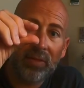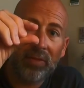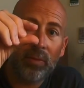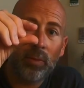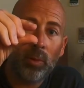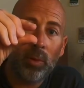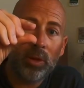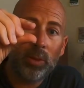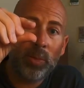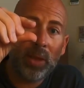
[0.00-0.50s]

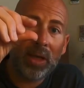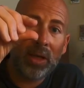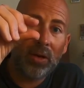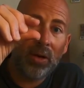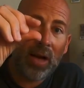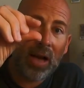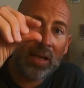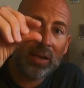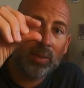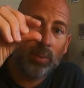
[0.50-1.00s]
When my
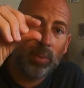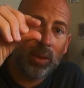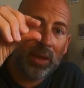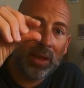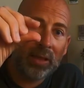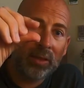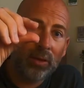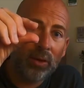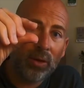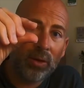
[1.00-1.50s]
grass
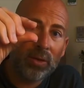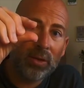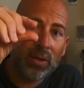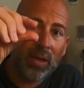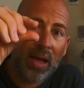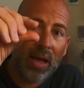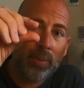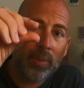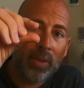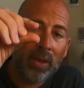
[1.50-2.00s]
blade grows
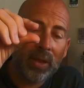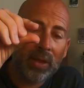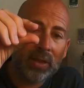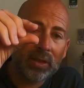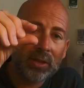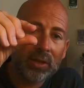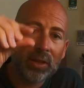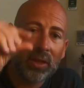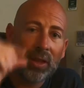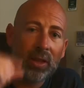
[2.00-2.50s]
that
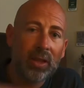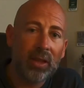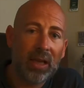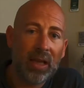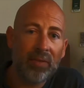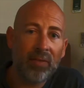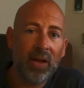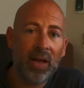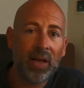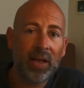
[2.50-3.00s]
much,
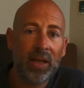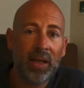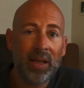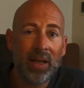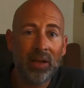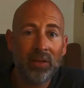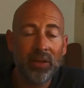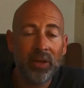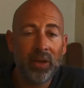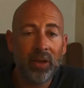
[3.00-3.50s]
I've got to get
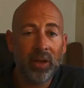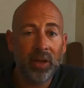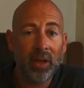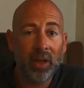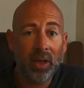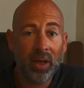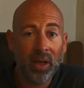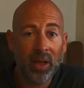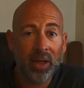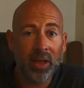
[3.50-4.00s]
out there and
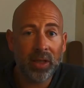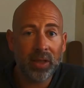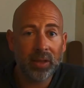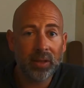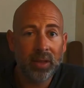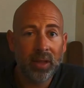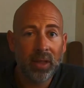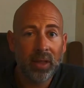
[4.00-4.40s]
cut it.